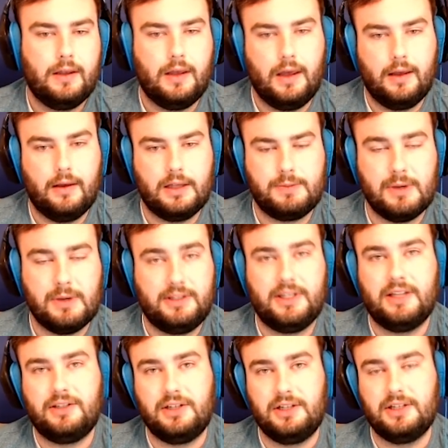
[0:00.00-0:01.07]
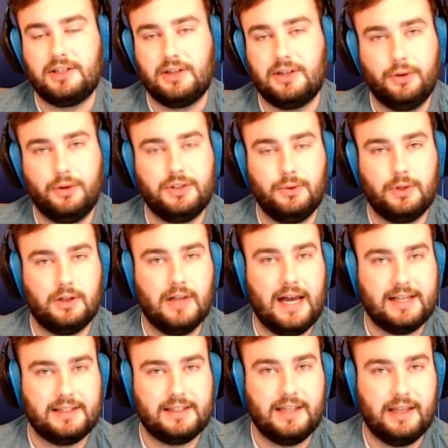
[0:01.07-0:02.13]
especially since she just goes into a
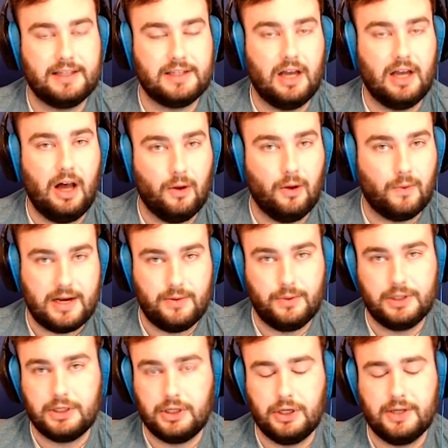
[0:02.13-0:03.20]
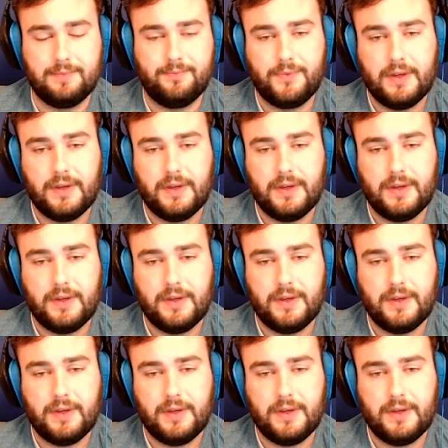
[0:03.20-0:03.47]
class line that's already really good.